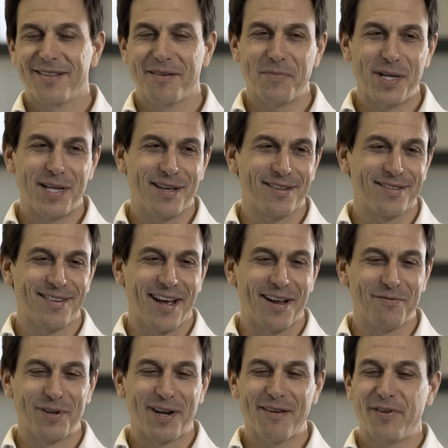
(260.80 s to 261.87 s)
the media
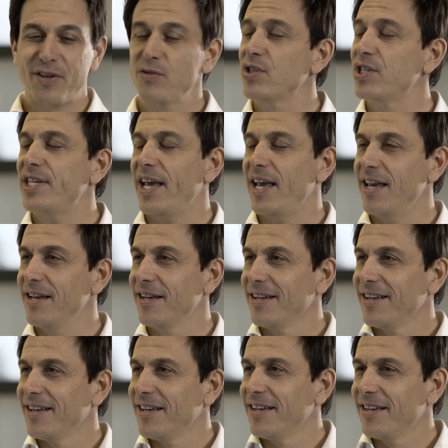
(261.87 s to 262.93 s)
side. Whatever you say
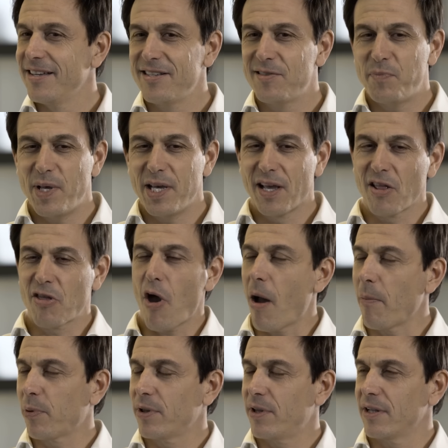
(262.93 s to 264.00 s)
is being
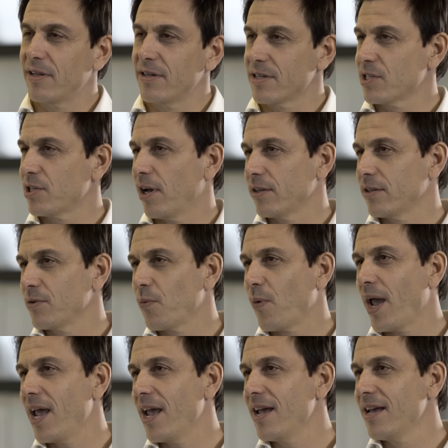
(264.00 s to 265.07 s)
interpreted in a certain
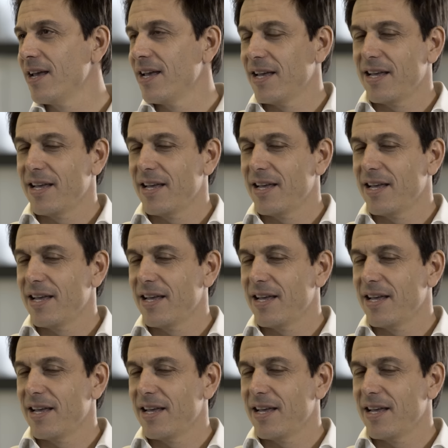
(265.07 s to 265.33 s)
way,